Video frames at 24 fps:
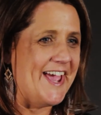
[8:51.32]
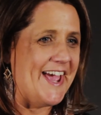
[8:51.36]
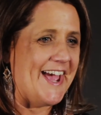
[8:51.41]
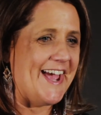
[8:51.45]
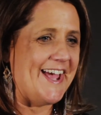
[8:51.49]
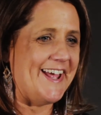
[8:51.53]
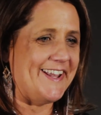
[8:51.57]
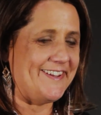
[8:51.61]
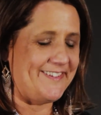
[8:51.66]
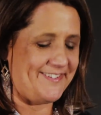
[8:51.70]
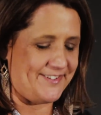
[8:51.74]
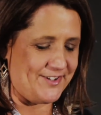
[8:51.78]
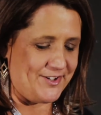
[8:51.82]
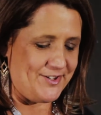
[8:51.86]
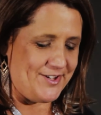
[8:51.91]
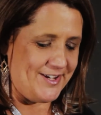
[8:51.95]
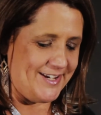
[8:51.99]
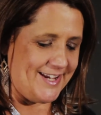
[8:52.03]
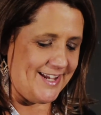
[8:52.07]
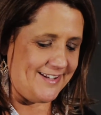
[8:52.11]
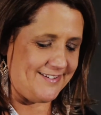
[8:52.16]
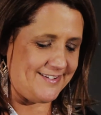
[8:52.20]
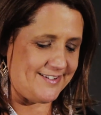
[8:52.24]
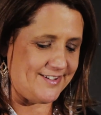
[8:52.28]
And soon you
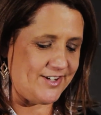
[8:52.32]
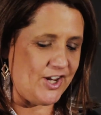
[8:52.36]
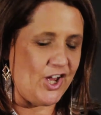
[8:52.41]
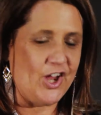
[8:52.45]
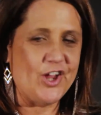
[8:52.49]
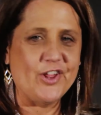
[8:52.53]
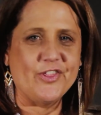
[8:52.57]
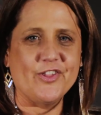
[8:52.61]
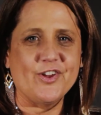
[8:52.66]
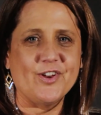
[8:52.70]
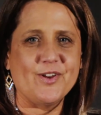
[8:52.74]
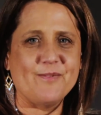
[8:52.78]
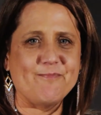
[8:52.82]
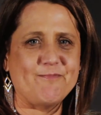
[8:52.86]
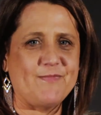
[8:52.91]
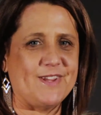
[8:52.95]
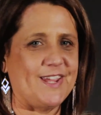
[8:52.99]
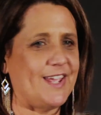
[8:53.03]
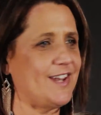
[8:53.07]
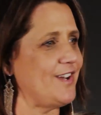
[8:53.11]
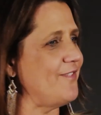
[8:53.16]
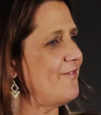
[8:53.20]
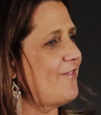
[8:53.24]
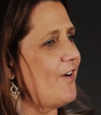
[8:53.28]
get to know them,
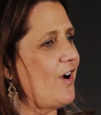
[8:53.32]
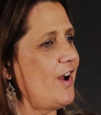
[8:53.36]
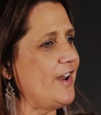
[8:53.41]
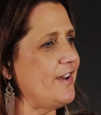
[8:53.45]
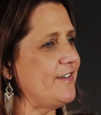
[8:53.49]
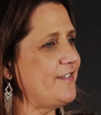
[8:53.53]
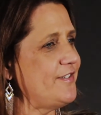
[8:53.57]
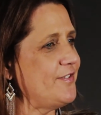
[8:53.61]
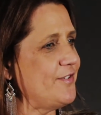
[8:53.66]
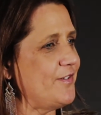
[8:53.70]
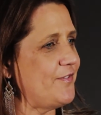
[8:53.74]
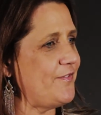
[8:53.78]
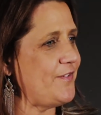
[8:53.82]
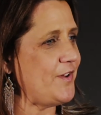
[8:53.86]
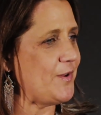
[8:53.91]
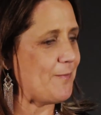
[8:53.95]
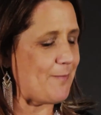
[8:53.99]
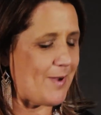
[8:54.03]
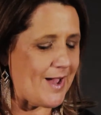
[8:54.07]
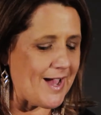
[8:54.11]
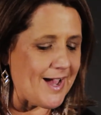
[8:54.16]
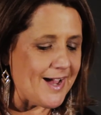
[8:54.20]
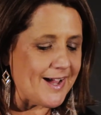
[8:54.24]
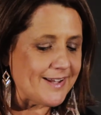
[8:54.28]
get invited to a few
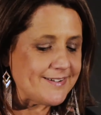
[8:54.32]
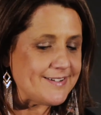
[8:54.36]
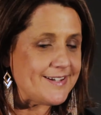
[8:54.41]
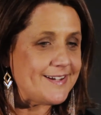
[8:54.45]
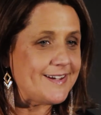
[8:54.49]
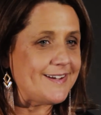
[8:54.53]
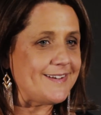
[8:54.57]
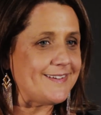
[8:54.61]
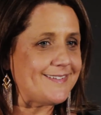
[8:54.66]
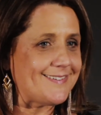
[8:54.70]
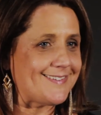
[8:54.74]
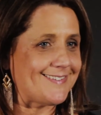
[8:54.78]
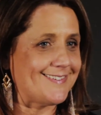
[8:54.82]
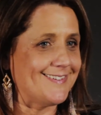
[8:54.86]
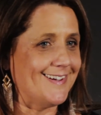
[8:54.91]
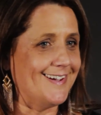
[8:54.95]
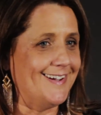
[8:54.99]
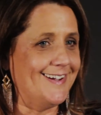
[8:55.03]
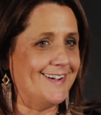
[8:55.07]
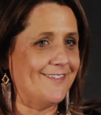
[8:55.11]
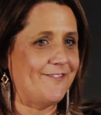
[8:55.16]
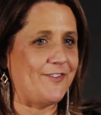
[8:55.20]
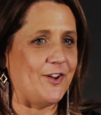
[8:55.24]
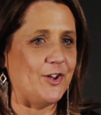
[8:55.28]
parties,
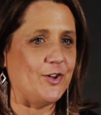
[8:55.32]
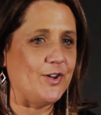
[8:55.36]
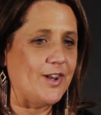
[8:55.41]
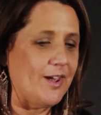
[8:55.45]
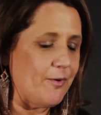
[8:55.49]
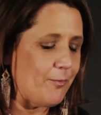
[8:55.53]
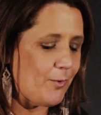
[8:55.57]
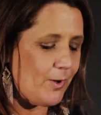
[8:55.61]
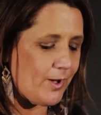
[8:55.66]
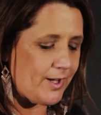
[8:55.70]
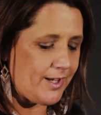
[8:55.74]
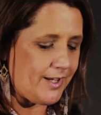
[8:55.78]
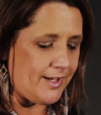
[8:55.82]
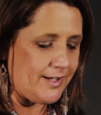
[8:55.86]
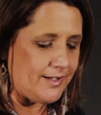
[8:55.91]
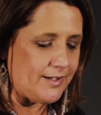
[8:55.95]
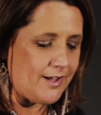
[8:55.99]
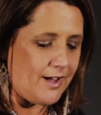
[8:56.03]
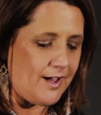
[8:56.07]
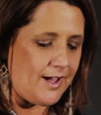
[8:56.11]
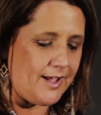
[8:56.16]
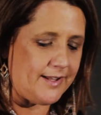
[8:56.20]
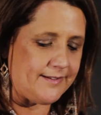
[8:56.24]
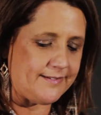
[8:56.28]
a few networking
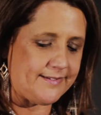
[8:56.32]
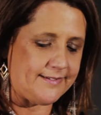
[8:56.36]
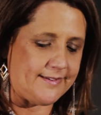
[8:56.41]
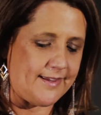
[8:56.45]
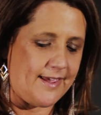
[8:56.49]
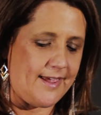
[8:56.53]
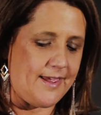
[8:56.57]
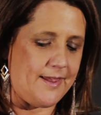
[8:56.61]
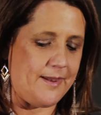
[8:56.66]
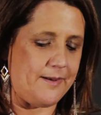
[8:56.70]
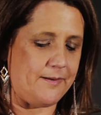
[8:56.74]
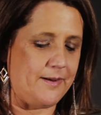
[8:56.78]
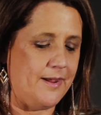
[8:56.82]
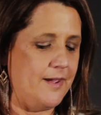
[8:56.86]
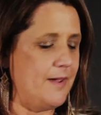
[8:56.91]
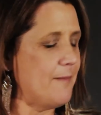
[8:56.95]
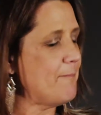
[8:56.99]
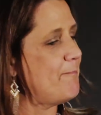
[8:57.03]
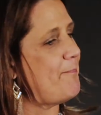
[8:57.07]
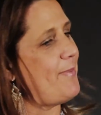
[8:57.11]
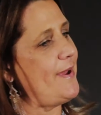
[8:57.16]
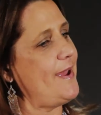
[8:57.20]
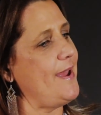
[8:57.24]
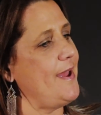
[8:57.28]
nights, and
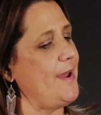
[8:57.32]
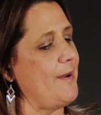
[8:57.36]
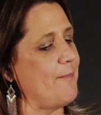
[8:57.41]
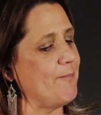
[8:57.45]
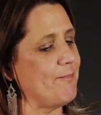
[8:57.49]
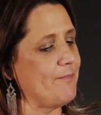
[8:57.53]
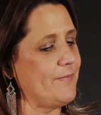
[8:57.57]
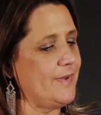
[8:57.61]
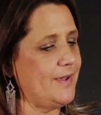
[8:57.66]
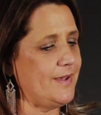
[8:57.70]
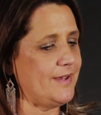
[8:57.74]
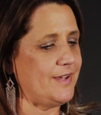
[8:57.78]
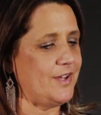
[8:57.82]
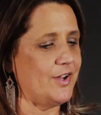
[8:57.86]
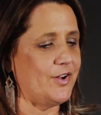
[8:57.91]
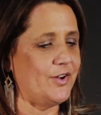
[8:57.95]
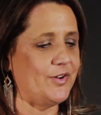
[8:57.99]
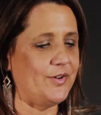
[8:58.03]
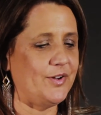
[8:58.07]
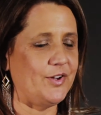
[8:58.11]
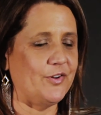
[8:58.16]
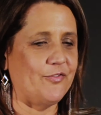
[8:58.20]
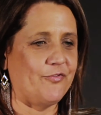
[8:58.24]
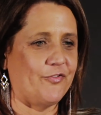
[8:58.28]
bam,
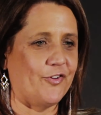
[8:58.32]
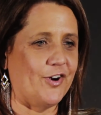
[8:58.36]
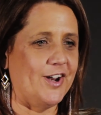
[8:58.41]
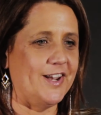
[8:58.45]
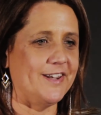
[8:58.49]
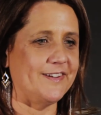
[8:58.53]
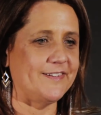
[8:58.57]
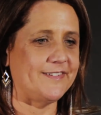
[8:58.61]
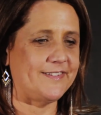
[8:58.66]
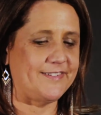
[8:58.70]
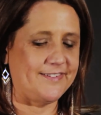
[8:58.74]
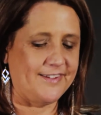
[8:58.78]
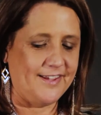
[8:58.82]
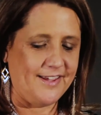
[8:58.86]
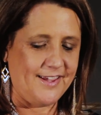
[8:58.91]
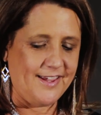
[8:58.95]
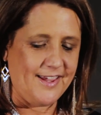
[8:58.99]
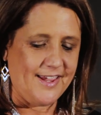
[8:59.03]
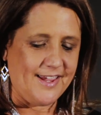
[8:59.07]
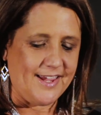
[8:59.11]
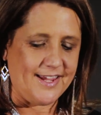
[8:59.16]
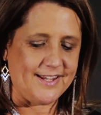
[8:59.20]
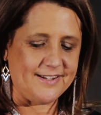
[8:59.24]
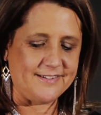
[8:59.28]
you're friends.
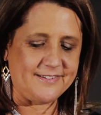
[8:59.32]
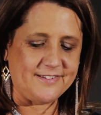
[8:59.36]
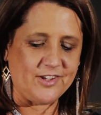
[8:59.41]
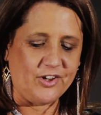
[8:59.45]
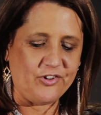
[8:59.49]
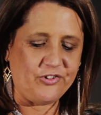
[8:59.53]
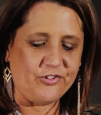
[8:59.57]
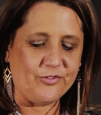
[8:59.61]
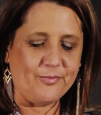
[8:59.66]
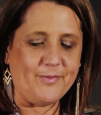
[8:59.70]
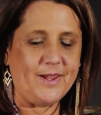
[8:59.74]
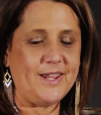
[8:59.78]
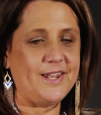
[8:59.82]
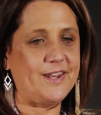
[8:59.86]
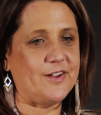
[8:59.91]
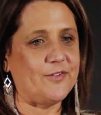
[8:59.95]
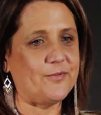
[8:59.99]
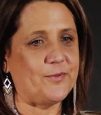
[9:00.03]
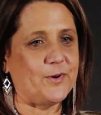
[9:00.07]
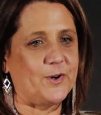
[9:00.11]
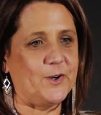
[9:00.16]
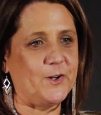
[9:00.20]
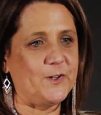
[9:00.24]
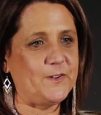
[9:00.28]
In social media
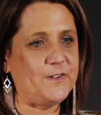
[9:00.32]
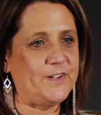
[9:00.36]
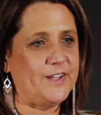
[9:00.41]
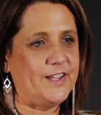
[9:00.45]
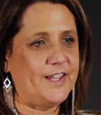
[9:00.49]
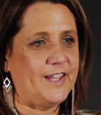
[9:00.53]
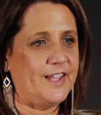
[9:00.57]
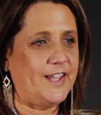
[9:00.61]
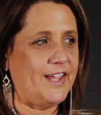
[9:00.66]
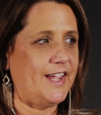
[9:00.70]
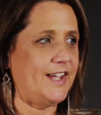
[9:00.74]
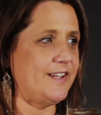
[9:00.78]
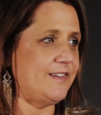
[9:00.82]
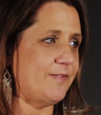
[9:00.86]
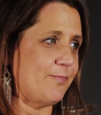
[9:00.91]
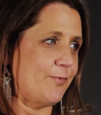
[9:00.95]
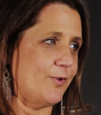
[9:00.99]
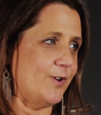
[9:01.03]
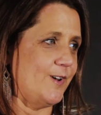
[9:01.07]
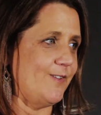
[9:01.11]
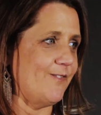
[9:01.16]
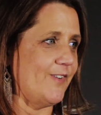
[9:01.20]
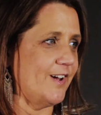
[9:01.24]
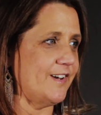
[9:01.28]
world, it's
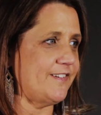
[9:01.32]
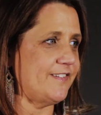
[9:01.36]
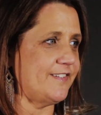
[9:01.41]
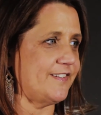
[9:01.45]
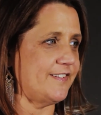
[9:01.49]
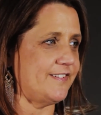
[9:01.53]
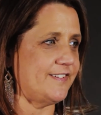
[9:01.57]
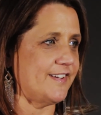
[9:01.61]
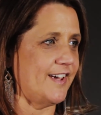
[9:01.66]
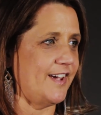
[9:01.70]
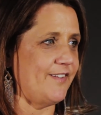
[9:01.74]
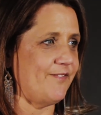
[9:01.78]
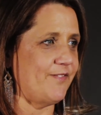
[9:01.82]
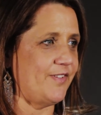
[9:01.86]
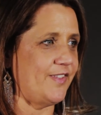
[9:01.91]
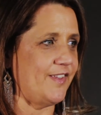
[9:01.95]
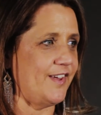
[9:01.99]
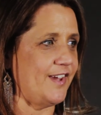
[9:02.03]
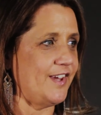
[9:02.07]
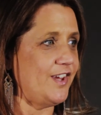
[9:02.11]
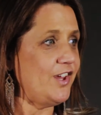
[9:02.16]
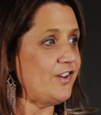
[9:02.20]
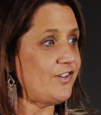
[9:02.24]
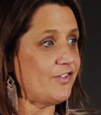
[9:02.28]
pretty much the same
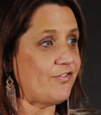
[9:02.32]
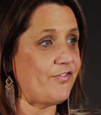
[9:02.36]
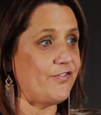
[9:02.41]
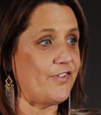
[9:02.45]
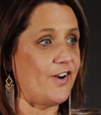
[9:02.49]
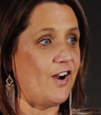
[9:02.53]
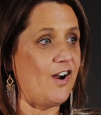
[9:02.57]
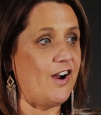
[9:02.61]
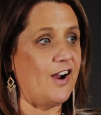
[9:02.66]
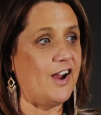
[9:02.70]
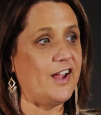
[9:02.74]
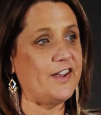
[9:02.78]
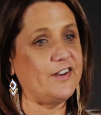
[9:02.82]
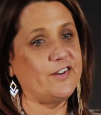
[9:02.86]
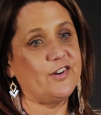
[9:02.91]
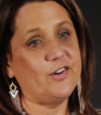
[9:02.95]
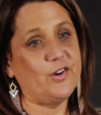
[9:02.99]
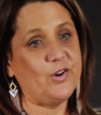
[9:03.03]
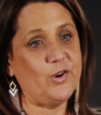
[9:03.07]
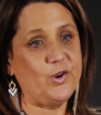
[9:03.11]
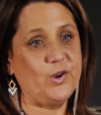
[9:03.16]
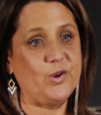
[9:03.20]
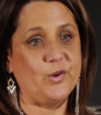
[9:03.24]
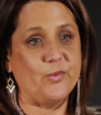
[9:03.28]
thing. You define
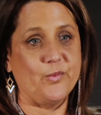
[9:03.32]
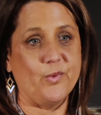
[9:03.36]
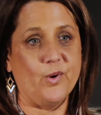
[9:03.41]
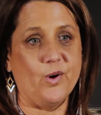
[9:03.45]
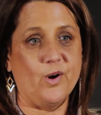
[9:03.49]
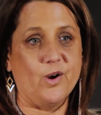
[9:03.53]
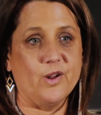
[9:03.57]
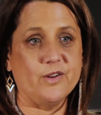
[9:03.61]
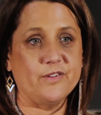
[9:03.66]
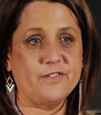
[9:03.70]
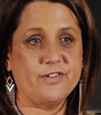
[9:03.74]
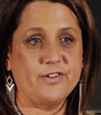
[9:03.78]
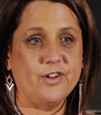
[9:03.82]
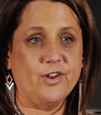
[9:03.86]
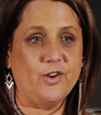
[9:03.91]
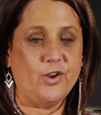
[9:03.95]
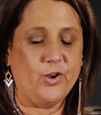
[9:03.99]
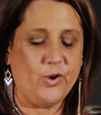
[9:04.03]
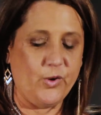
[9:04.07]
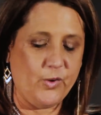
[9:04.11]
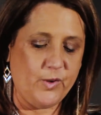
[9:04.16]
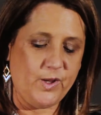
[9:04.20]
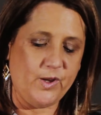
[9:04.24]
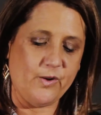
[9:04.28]
who you want,
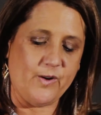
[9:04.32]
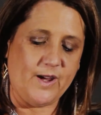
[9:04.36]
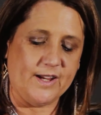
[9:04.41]
who are you